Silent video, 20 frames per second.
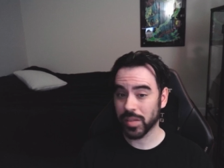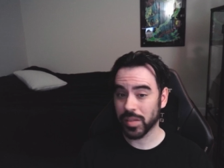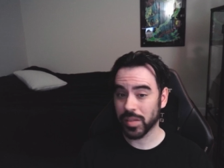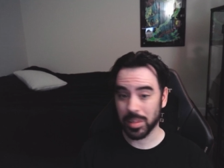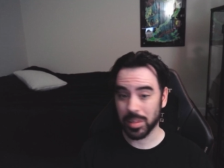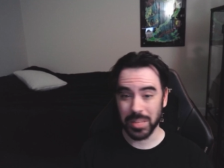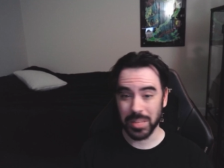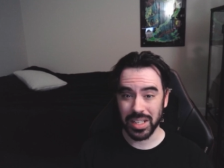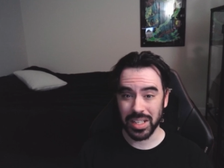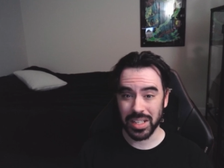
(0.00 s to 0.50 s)
your
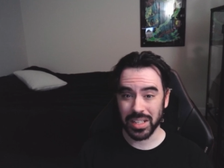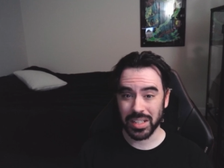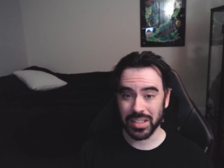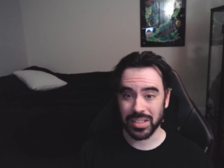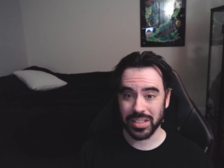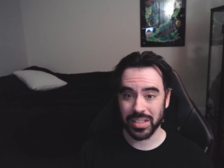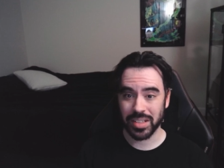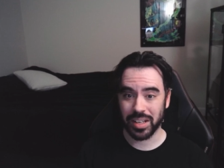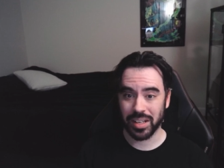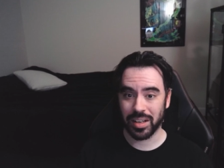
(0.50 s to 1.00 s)
media
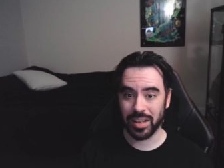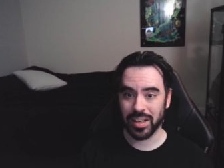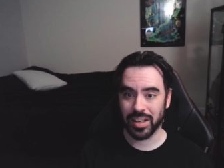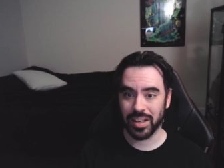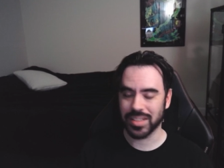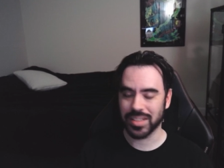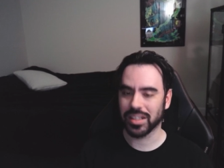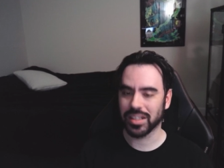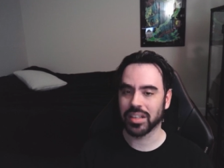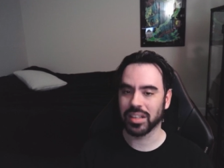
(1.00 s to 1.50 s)
center as
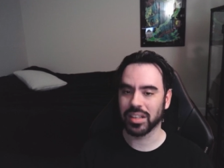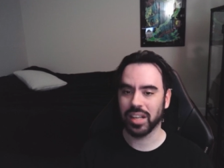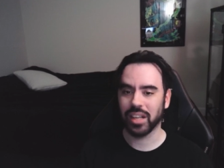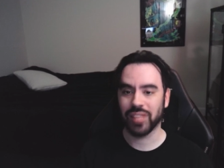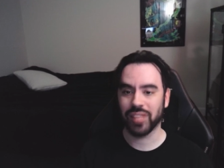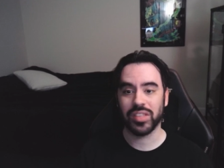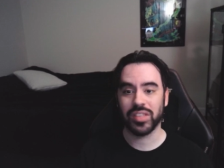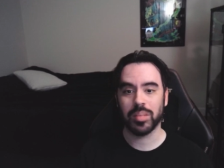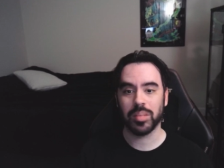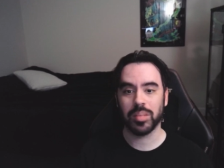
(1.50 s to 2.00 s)
they can connect
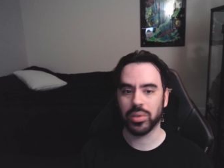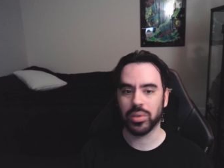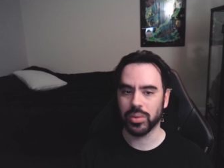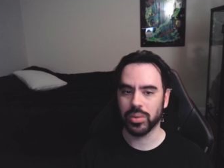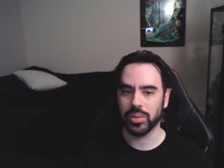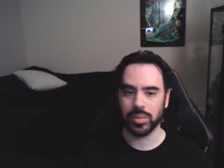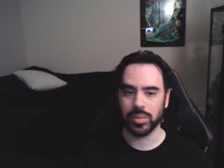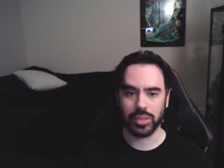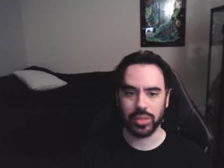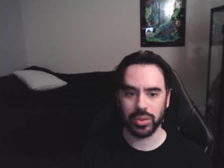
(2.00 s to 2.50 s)
via
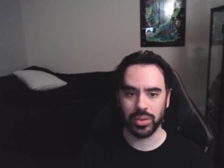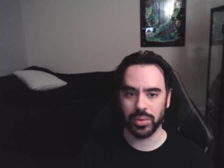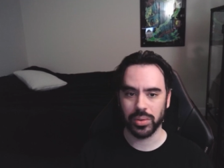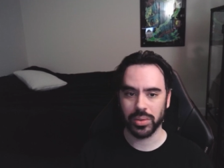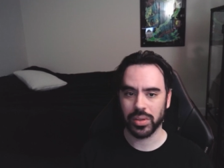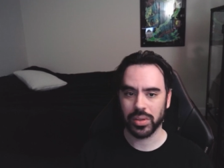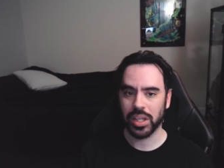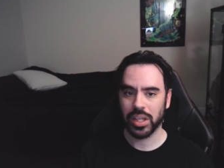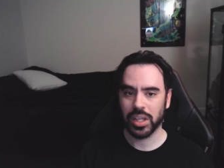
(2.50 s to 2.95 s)
Bluetooth